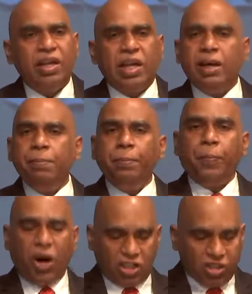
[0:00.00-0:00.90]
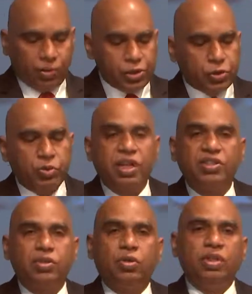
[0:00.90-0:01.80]
Impossible to
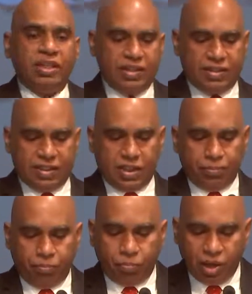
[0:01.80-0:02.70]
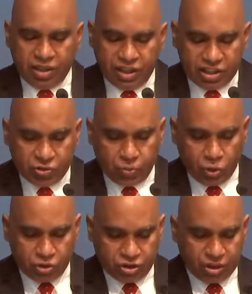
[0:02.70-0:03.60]
restore is Monday's
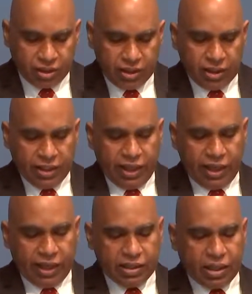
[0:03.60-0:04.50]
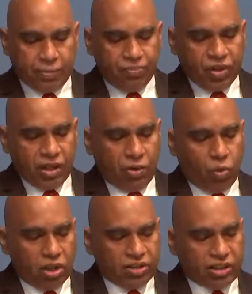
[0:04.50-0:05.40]
portion. And I
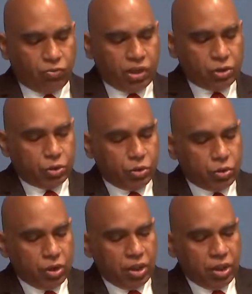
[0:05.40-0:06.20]
want someone to